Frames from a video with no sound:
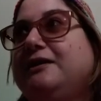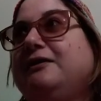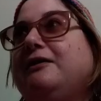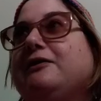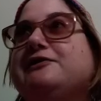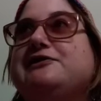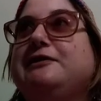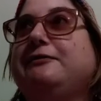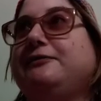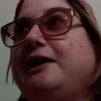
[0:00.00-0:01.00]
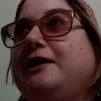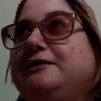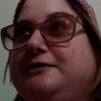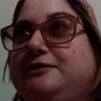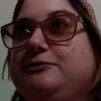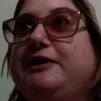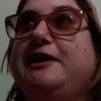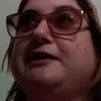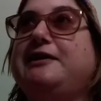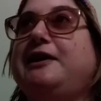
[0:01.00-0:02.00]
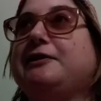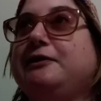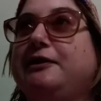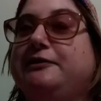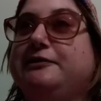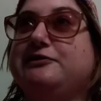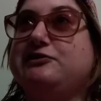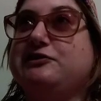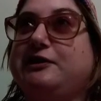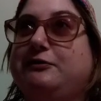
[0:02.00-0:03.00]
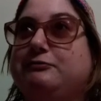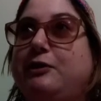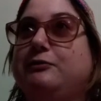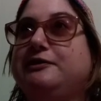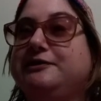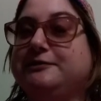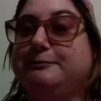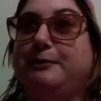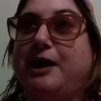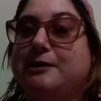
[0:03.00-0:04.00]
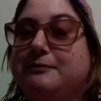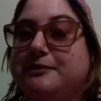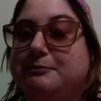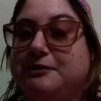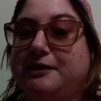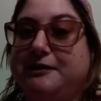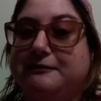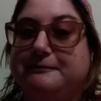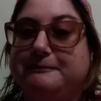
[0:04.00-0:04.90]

All this stuff that you can't carry on there, it's just like thrown in the bottom of the plane.